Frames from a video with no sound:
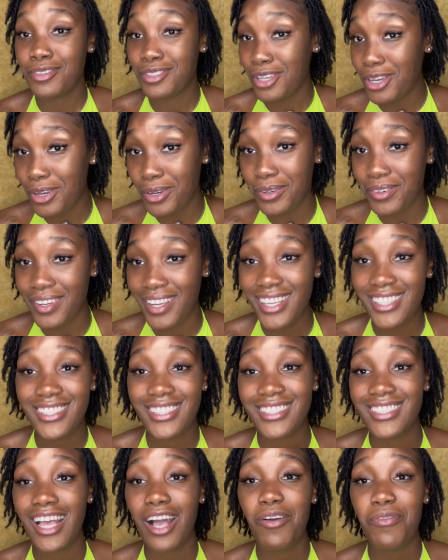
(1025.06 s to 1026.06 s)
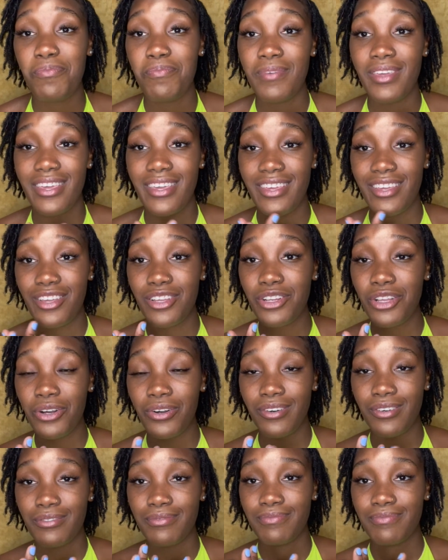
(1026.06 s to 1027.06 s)
know. It's just helped me, you
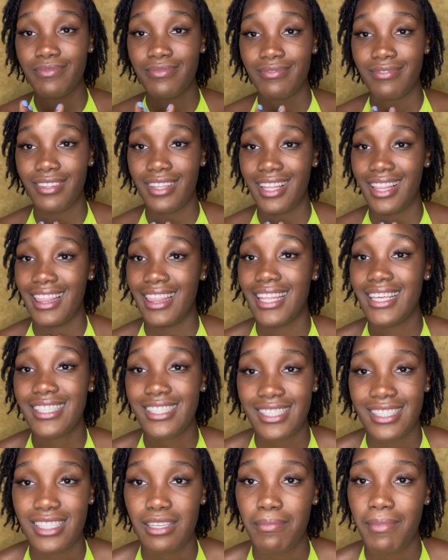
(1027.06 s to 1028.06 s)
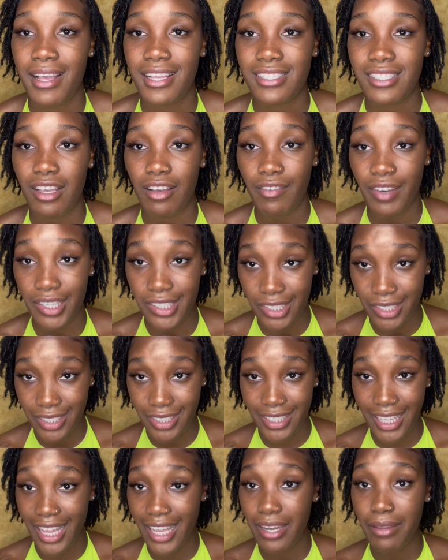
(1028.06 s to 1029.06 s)
know, listen to myself,
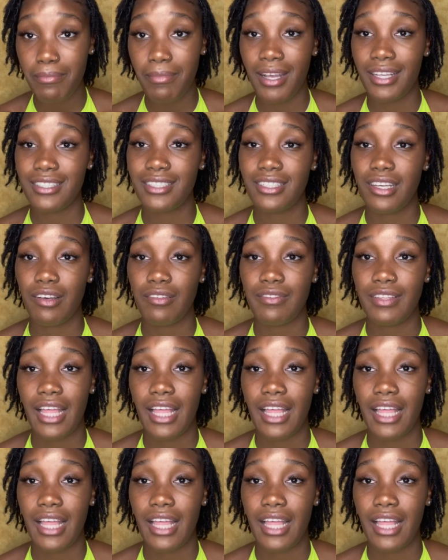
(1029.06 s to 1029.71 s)
understanding myself.